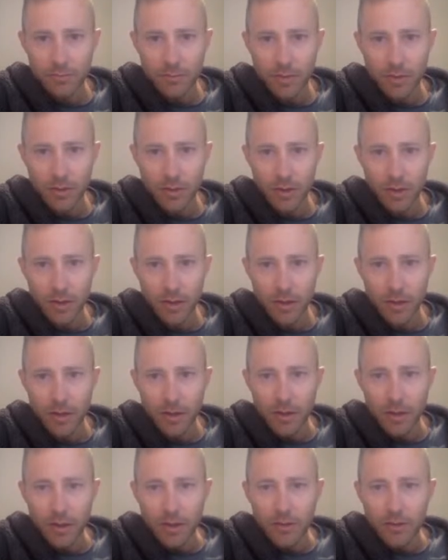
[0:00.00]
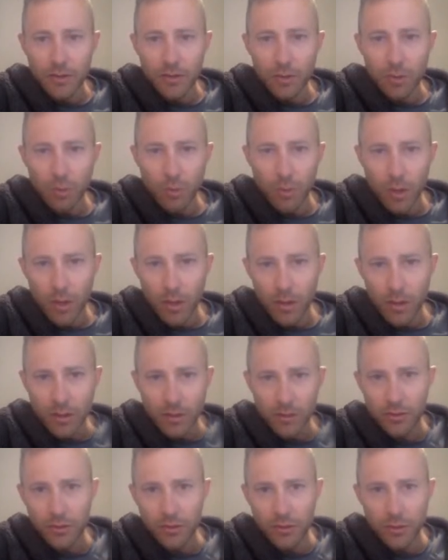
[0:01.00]
All right. So what
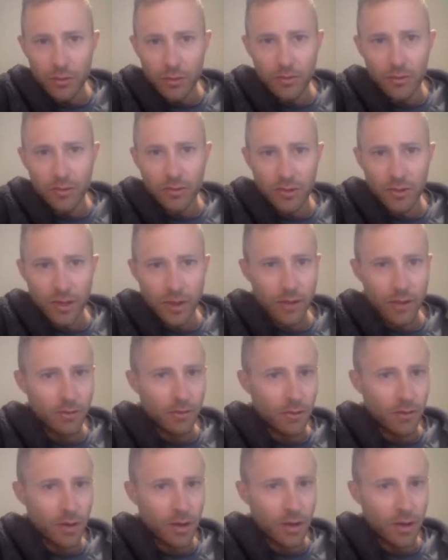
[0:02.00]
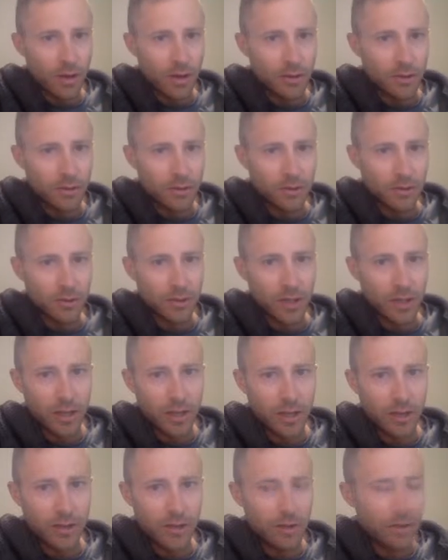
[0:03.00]
does Newton's second law
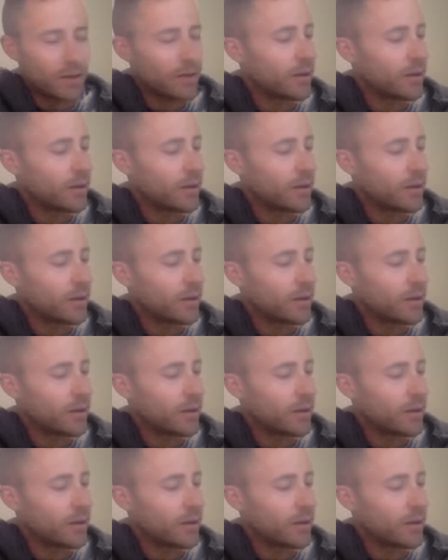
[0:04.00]
say